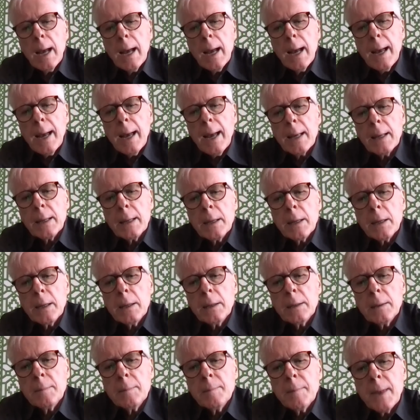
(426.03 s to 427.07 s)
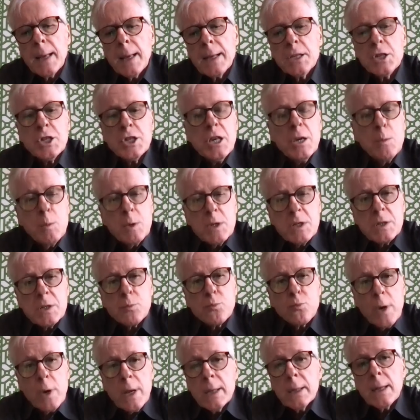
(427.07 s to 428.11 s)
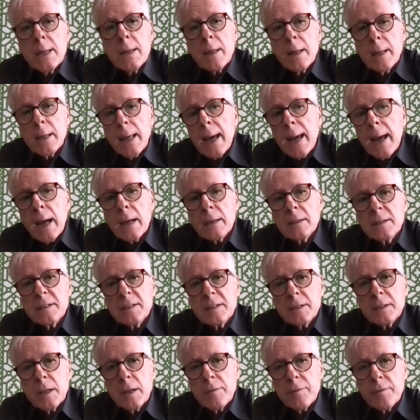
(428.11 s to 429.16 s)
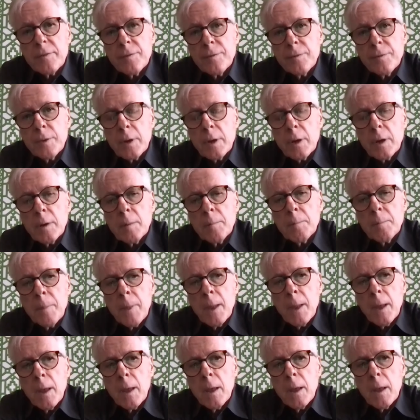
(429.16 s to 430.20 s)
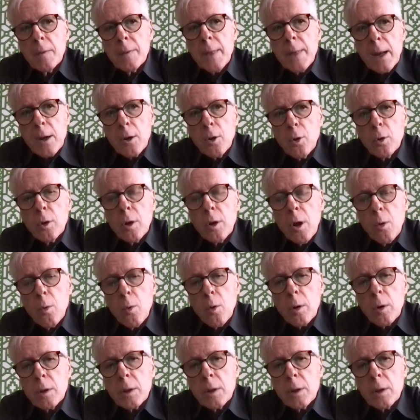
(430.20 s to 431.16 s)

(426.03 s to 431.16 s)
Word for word: and um, and she was really the last of um, that whole cohort.